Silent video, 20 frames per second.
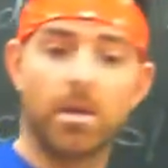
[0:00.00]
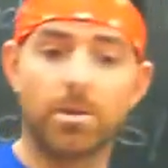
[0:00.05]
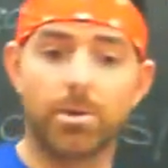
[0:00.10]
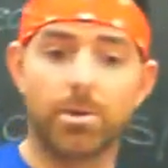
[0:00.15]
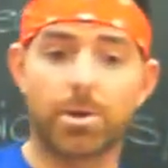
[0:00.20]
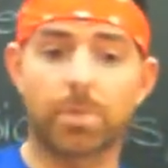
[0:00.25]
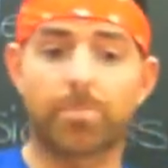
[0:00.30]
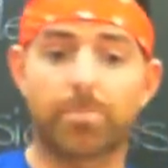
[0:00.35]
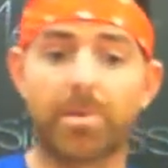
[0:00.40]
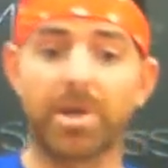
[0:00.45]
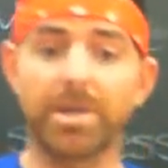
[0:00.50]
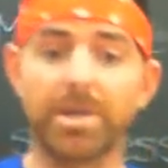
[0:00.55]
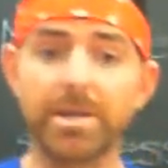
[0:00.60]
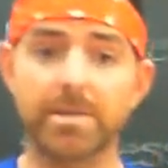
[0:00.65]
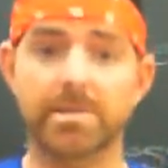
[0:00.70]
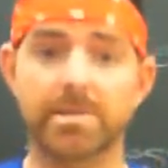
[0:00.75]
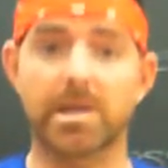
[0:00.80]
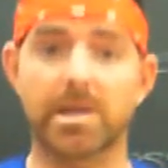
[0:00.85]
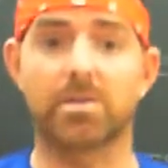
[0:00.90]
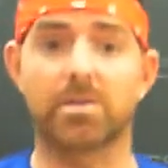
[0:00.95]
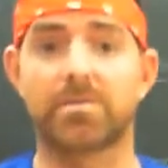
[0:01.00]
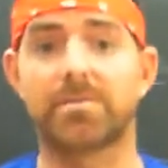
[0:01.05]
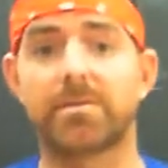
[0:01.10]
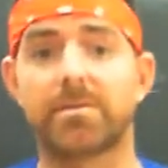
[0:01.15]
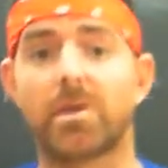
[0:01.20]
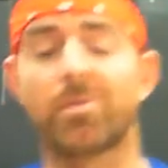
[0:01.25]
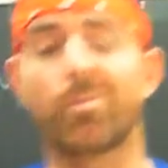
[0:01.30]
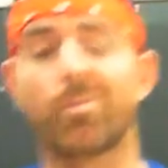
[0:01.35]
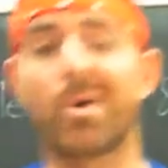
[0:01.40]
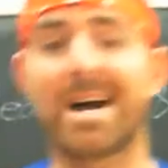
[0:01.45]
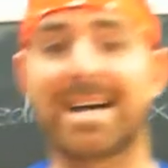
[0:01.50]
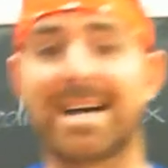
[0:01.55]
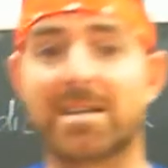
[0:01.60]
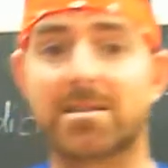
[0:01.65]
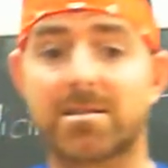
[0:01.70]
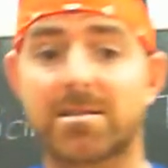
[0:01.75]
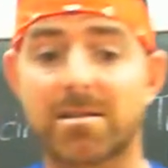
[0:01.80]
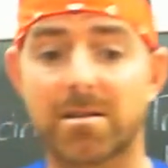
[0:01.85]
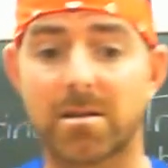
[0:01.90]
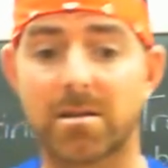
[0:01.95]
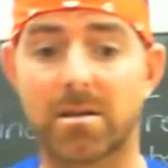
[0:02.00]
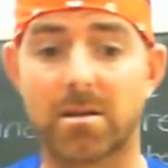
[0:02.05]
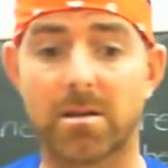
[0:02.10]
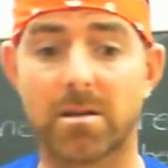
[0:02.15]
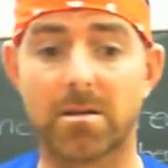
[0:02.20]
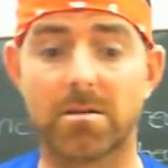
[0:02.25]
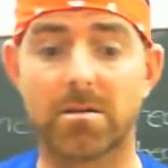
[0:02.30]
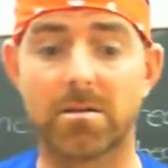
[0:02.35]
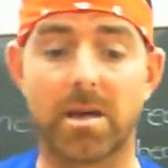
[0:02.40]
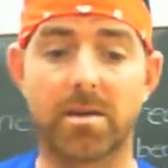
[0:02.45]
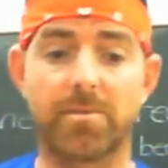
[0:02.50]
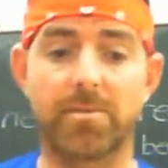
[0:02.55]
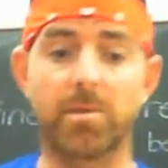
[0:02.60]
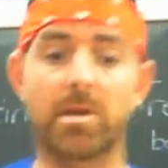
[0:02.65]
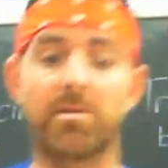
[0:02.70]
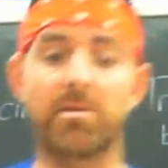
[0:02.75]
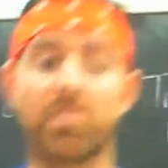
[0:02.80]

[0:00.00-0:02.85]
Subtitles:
you could burn yourself on wax. Yeah, if you leave